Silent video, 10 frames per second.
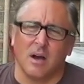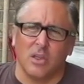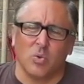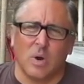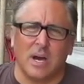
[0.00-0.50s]

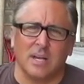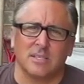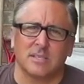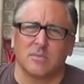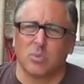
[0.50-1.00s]

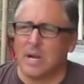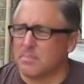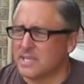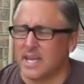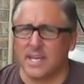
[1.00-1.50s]
Otherwise, what I'm
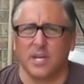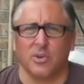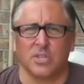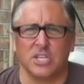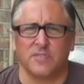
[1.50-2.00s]
saying
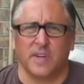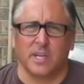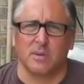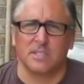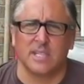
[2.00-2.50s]
here in this
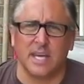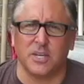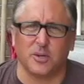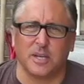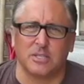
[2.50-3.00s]
video is take
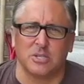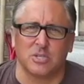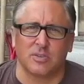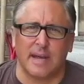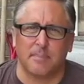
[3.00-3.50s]
your kitchen
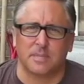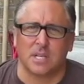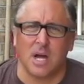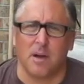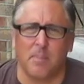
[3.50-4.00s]
scraps
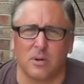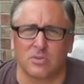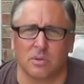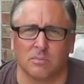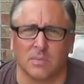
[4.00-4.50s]
and
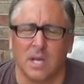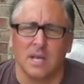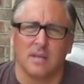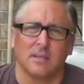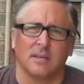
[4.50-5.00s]
compost them.
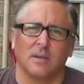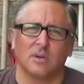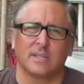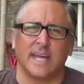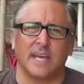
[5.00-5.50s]

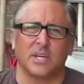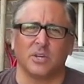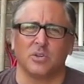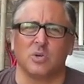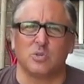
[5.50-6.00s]
Or take
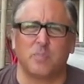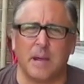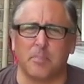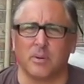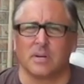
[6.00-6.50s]
your
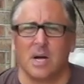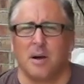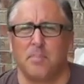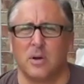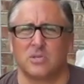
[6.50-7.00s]
newspaper,
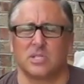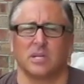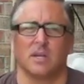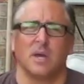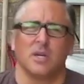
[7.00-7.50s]
compost
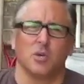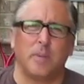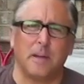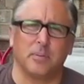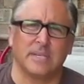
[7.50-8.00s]
it, your
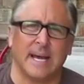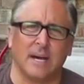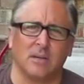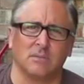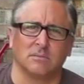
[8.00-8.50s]
paper
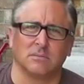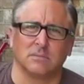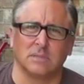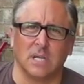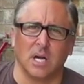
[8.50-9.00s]
towel,
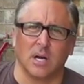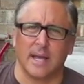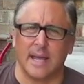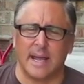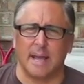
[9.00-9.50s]
Uh,
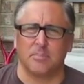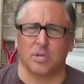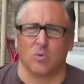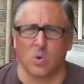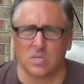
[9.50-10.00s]

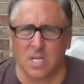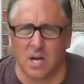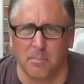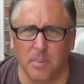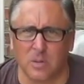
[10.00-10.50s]
empty rolls,
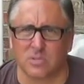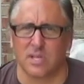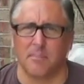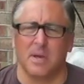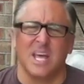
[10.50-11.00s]
compost
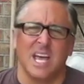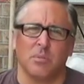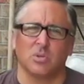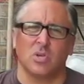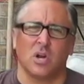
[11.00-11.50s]
them.
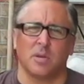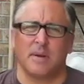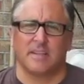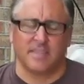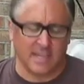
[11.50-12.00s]
And we'll talk
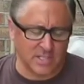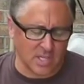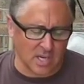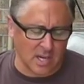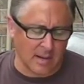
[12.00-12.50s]
about the things you
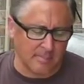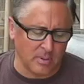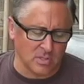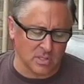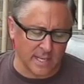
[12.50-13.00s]
can
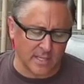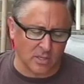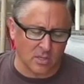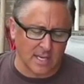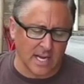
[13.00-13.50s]
compost later,
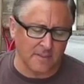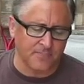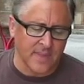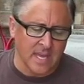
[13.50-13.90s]
okay?